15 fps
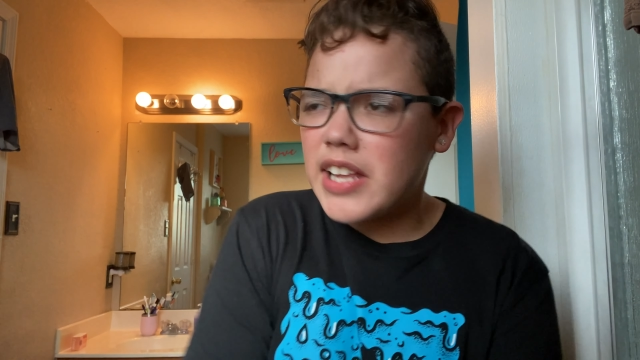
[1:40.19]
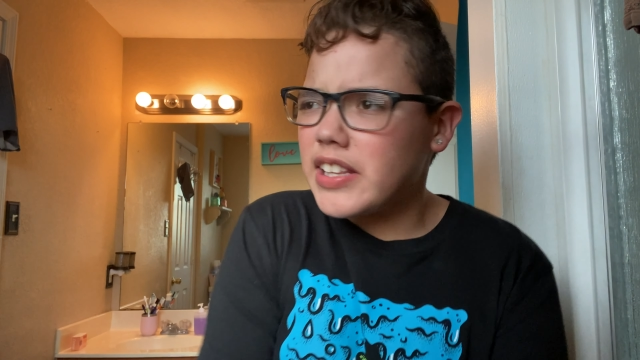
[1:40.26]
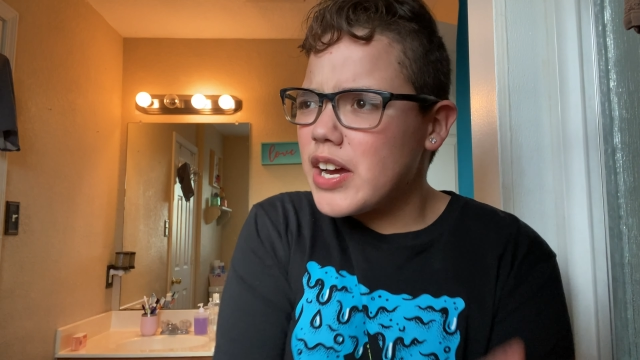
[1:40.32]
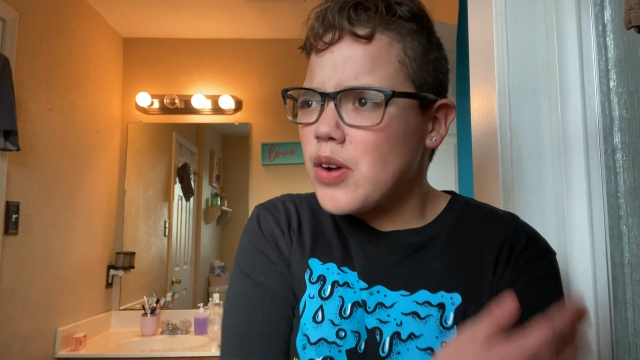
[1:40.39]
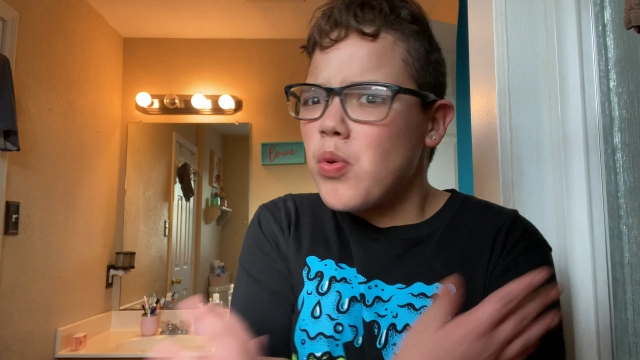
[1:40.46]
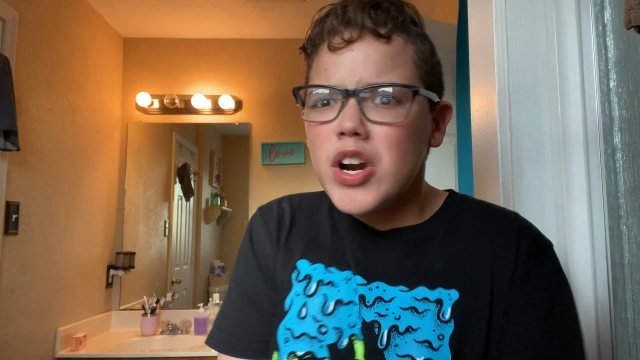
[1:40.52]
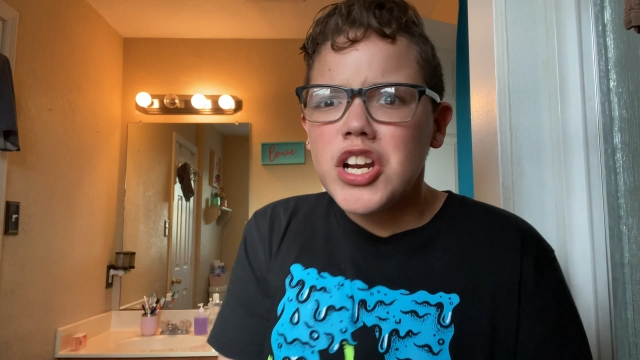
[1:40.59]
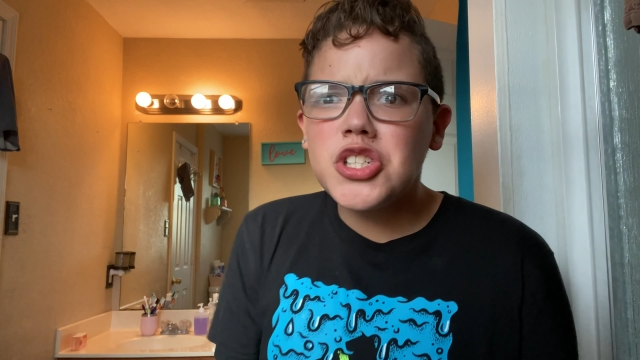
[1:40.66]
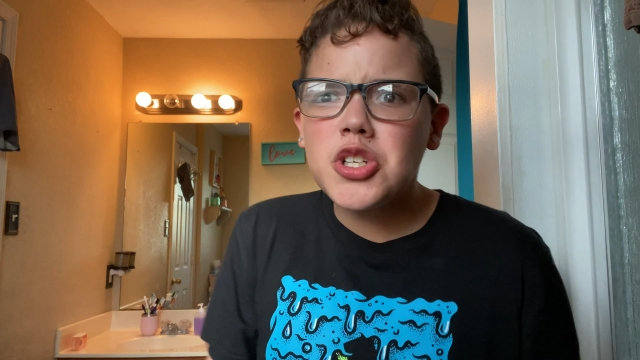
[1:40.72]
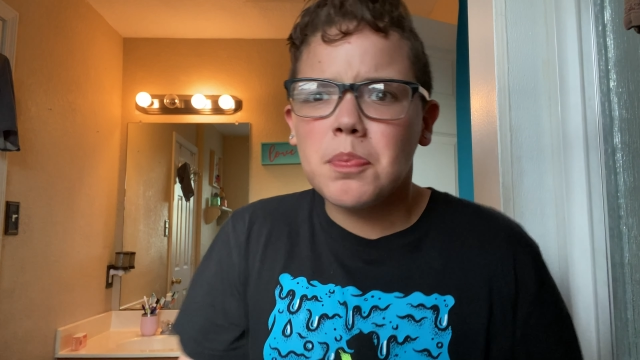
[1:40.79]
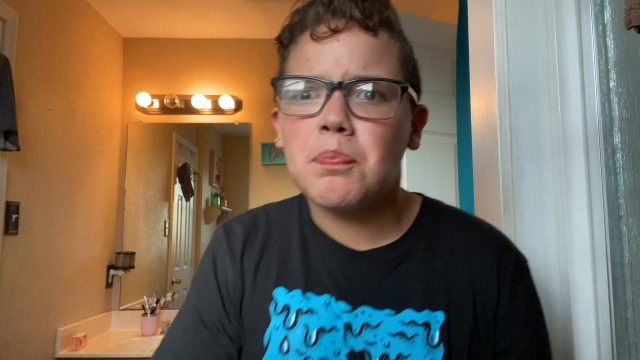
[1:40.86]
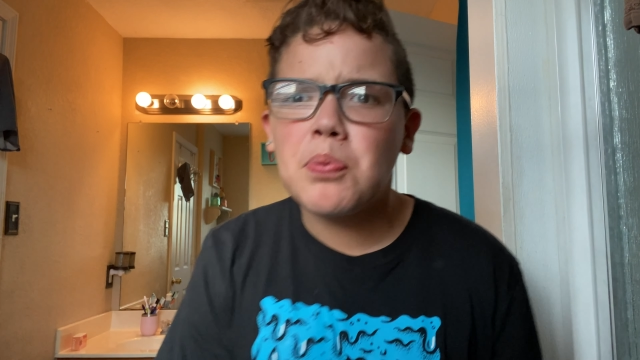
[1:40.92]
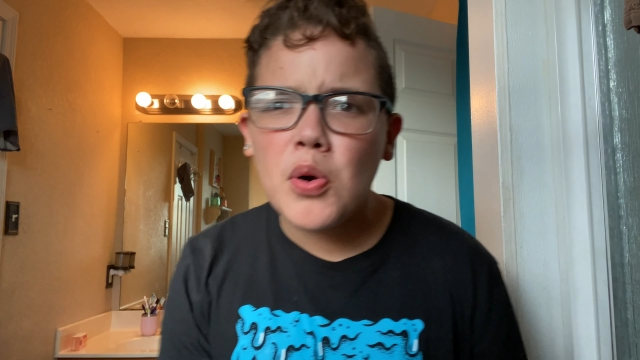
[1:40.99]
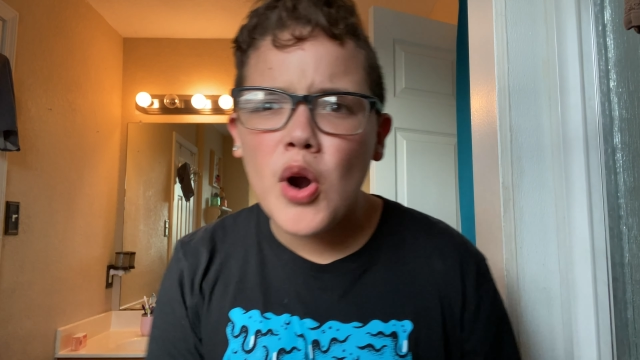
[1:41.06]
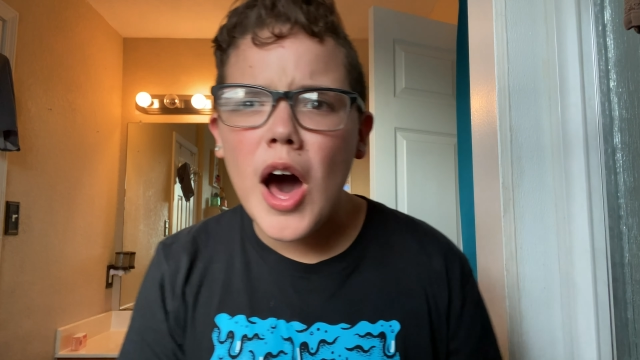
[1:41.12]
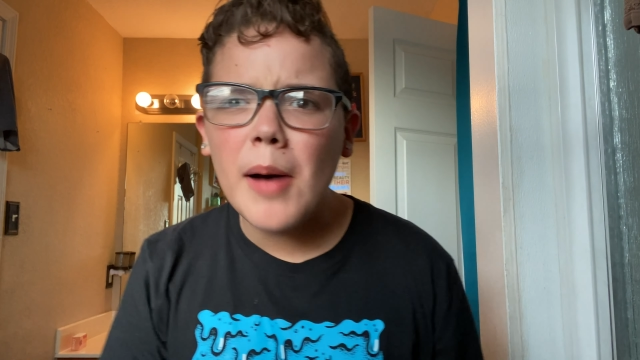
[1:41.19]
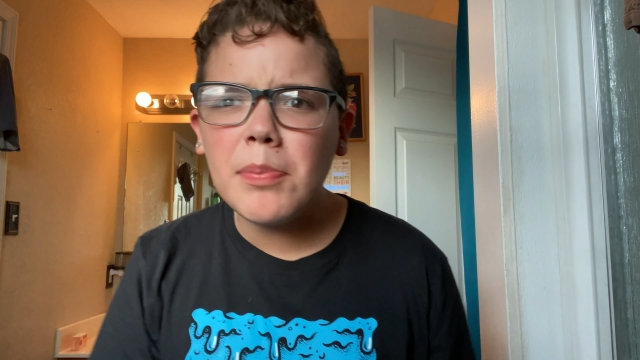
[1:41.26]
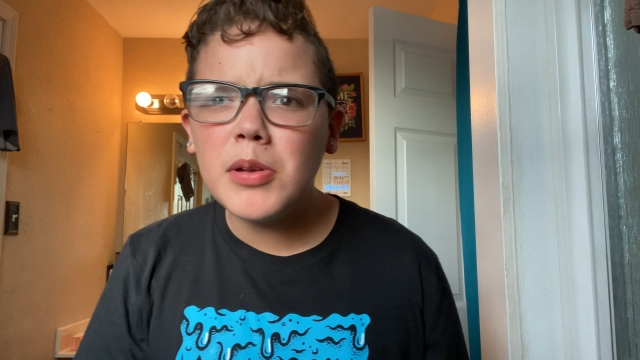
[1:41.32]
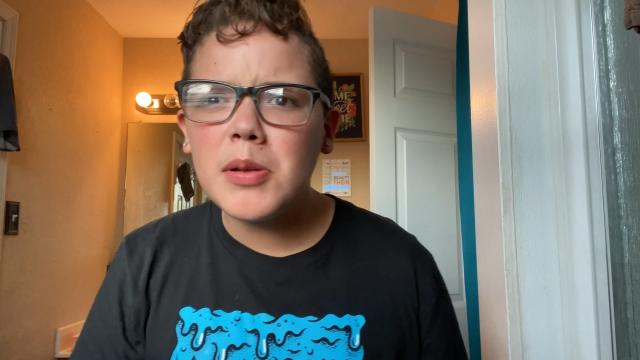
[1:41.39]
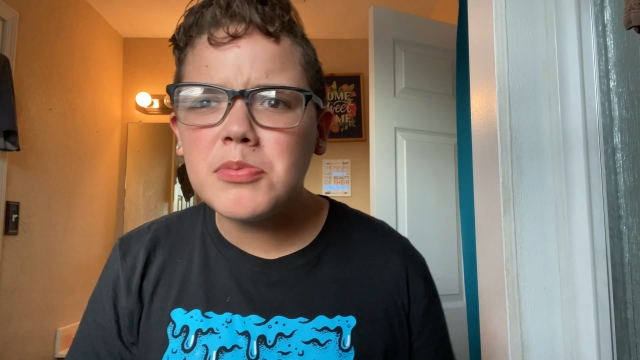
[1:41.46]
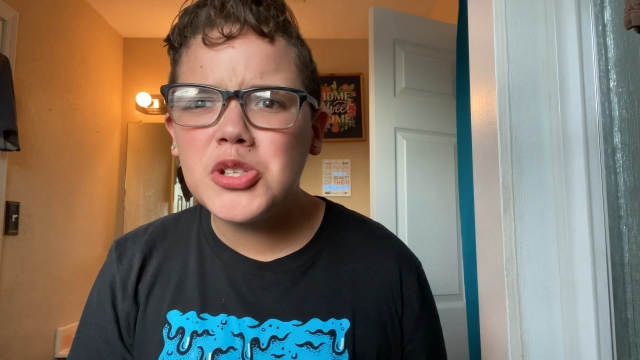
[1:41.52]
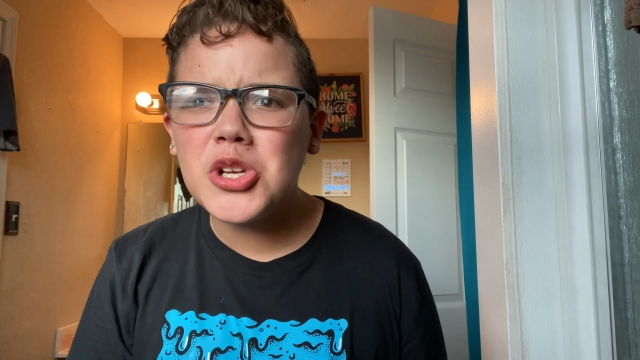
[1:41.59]
Like, what is your
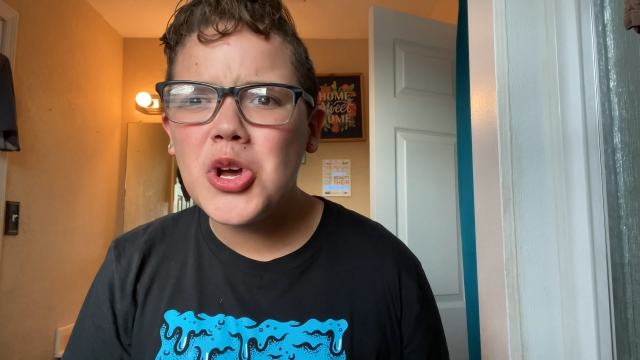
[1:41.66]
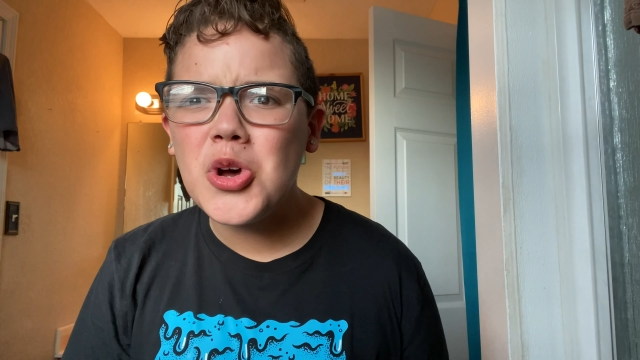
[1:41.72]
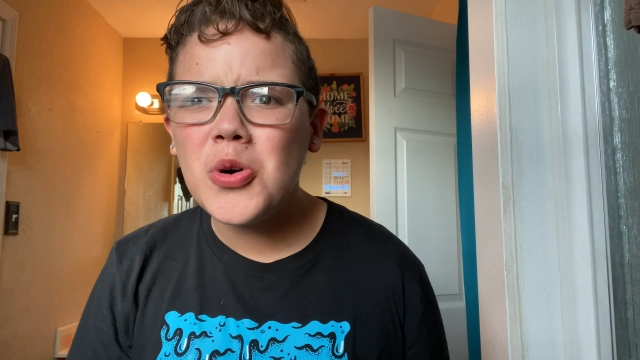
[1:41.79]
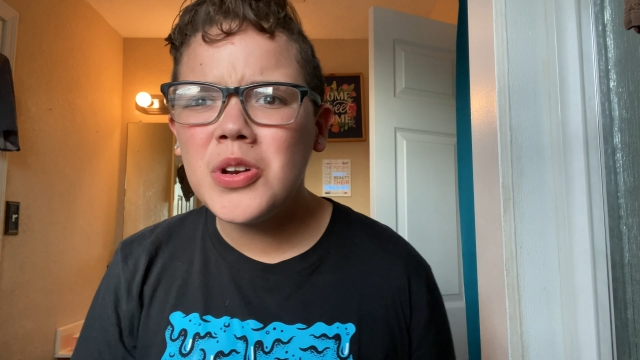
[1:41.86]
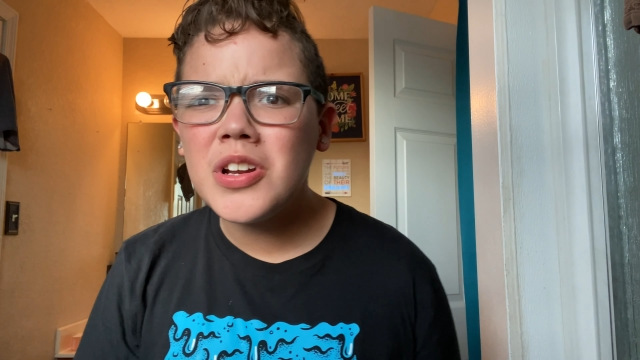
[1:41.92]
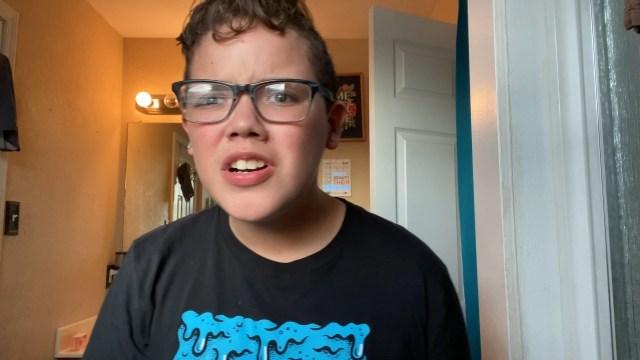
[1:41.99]
problem, dude?